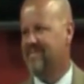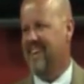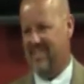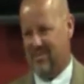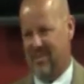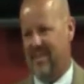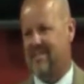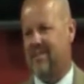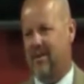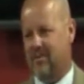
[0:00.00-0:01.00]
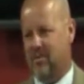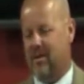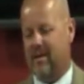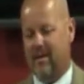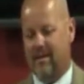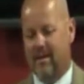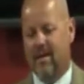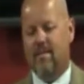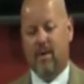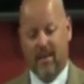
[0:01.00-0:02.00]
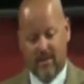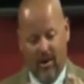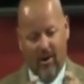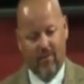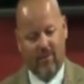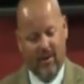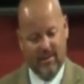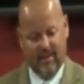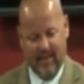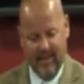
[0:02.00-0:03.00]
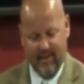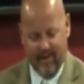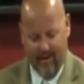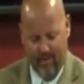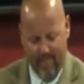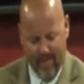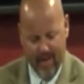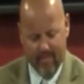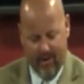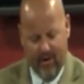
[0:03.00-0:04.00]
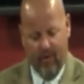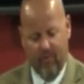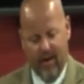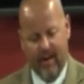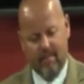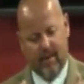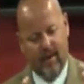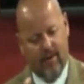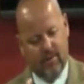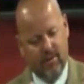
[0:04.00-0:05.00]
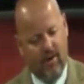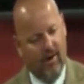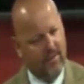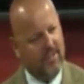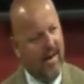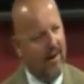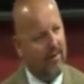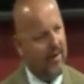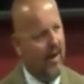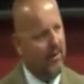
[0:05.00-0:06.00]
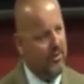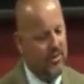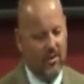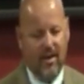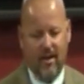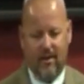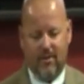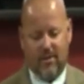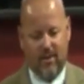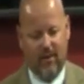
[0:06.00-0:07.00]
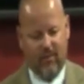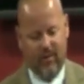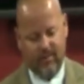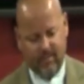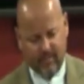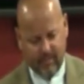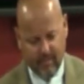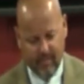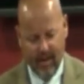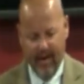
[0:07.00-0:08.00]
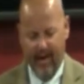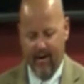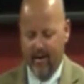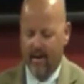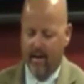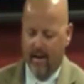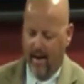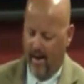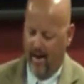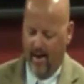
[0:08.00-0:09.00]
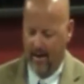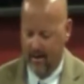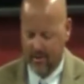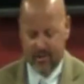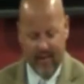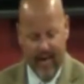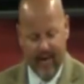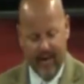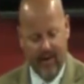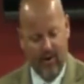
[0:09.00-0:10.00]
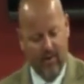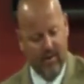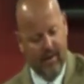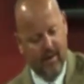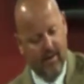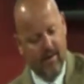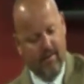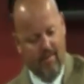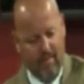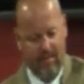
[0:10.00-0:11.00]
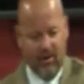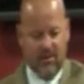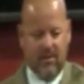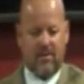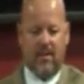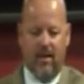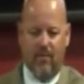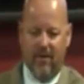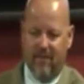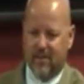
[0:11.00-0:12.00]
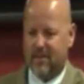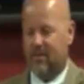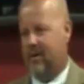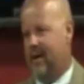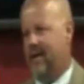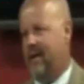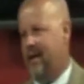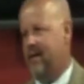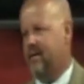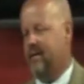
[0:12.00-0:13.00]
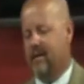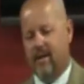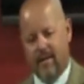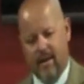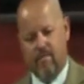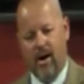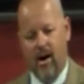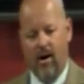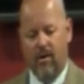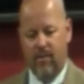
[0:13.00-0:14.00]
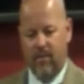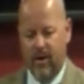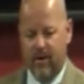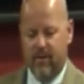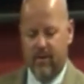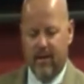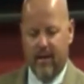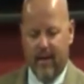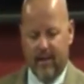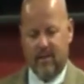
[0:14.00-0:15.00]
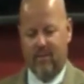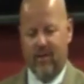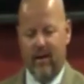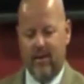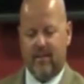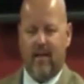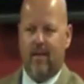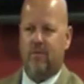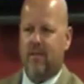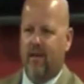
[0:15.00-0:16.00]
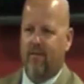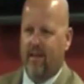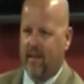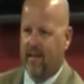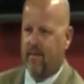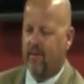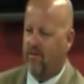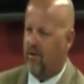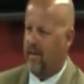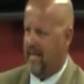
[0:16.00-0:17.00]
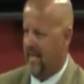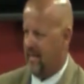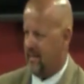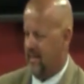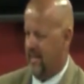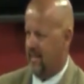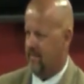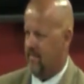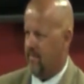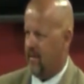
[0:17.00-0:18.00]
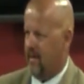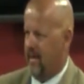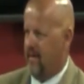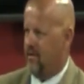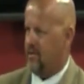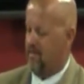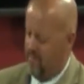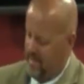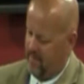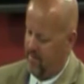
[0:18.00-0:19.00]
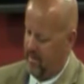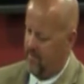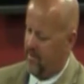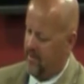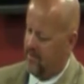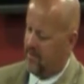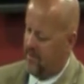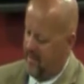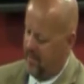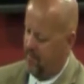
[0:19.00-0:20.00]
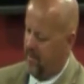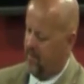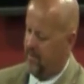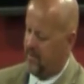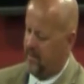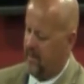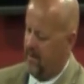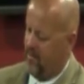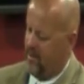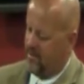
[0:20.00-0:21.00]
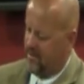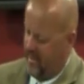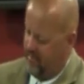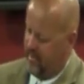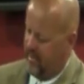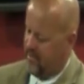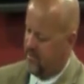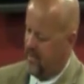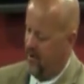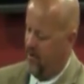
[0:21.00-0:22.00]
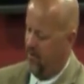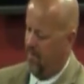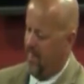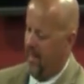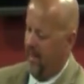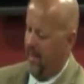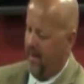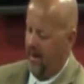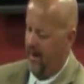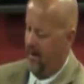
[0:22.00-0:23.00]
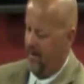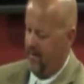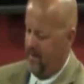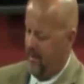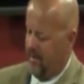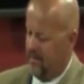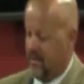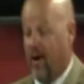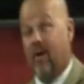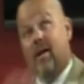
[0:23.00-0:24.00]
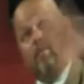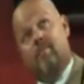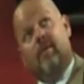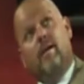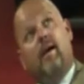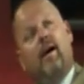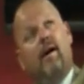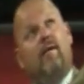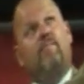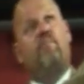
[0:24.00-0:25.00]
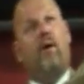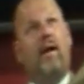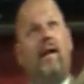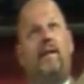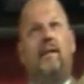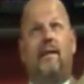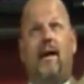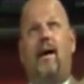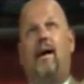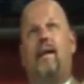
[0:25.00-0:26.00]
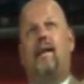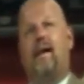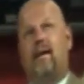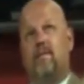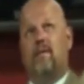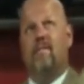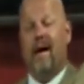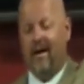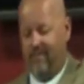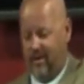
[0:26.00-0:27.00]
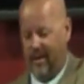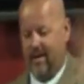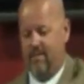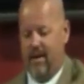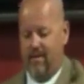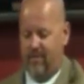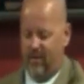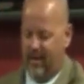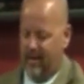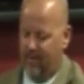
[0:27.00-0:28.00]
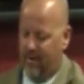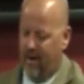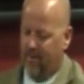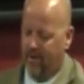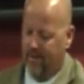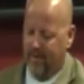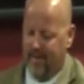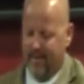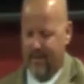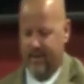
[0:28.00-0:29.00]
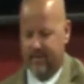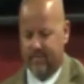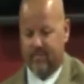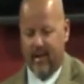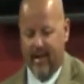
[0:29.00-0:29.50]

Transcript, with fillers: That's when He starts working. But it's hard for us to get there. But don't think because you are a child of God that you're not going to suffer. Now, I, I understand and know that the, most of the stuff we're fishing to read here that Paul wrote is the very same stuff he did before he got saved. He used to beat people. He used to kill people. He sat there and watched Stephen get stoned uh, and saw him uh, pray to God in heaven about forgive them for they know not what they do.